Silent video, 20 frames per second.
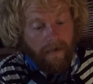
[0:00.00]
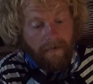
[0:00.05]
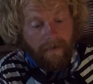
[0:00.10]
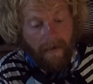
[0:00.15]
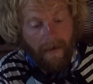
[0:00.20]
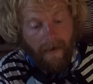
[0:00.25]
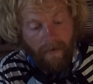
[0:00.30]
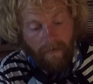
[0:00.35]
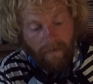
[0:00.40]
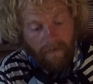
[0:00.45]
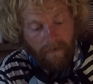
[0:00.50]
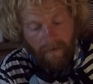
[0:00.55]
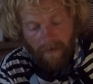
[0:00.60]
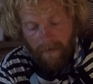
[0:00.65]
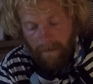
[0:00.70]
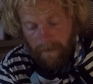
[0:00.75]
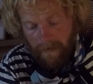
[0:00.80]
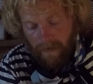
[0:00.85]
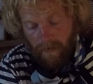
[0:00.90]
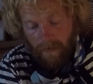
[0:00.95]
Tails, it's
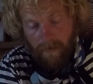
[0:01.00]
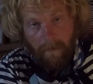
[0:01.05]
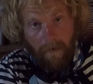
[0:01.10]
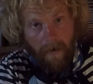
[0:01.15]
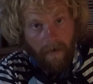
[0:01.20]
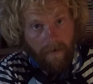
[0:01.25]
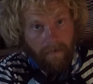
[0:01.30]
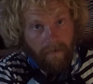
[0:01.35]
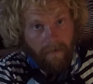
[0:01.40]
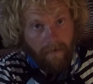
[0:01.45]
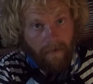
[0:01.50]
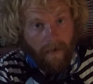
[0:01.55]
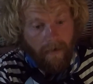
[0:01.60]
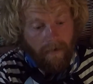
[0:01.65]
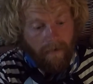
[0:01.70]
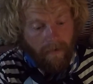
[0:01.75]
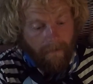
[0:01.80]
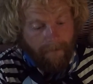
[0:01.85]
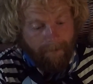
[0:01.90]
going to be two masts, okay?